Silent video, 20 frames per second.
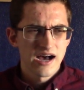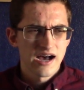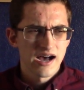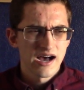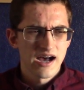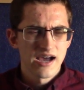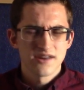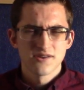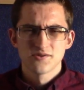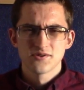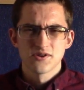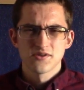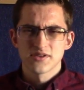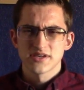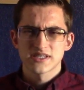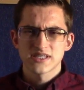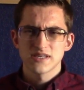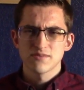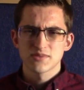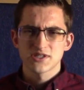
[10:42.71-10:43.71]
I don't know,
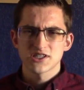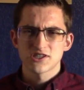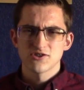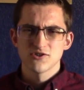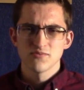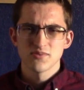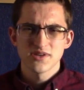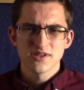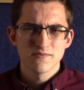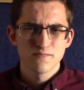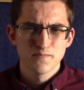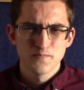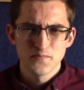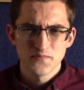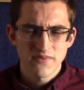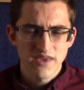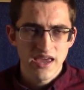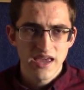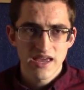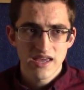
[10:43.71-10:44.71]
that seems stupid.
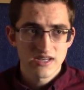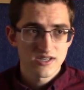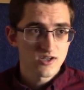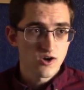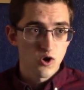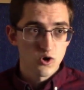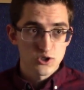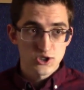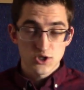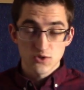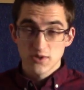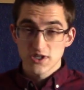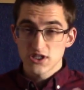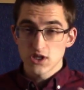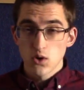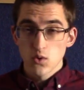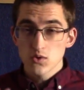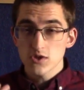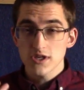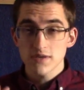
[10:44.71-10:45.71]
And also, it's
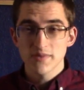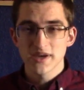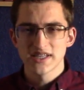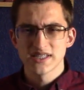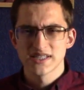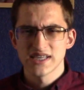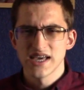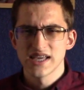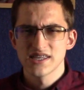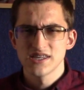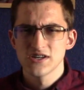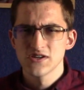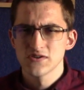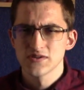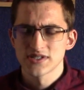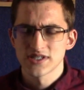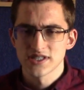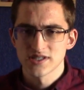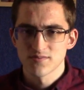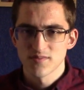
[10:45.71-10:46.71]
only been 10
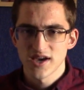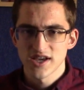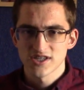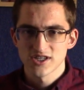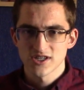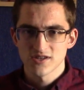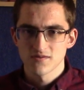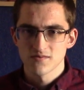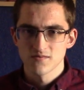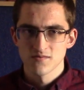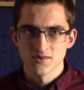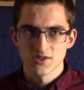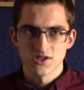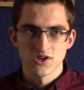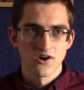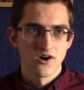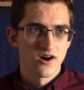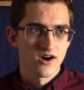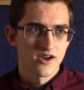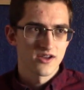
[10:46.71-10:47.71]
years since magic was
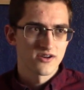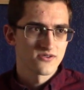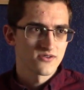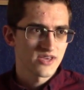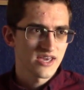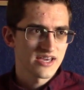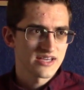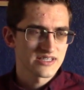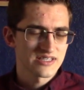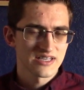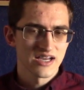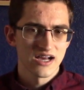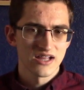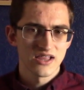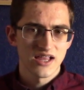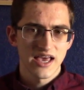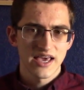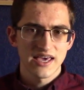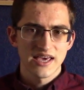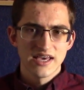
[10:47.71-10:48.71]
gone, okay? It's not
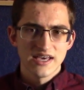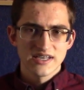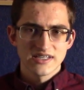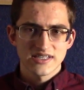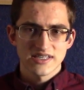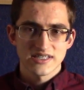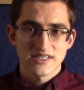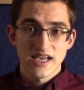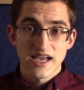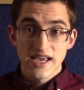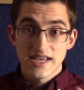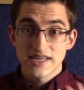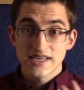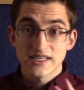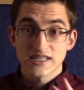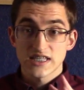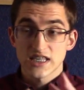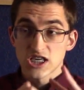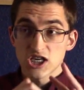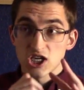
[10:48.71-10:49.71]
like society
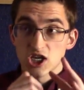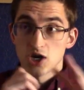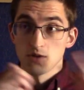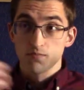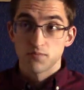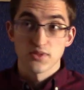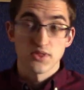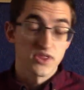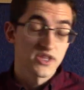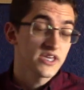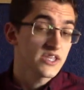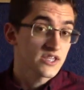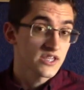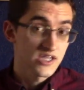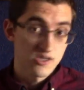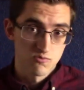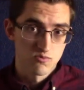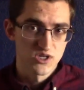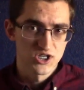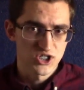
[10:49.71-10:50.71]
is
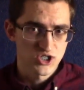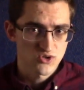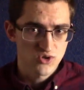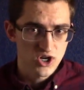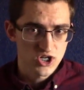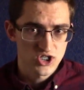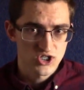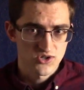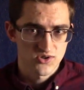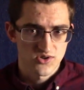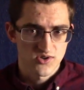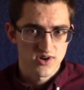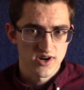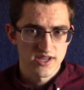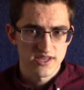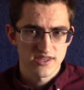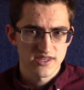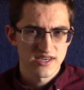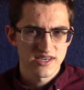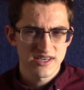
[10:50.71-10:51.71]
completely restructured or
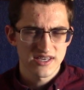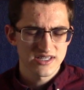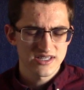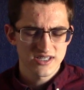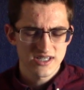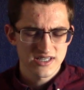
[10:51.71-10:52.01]
anything. It's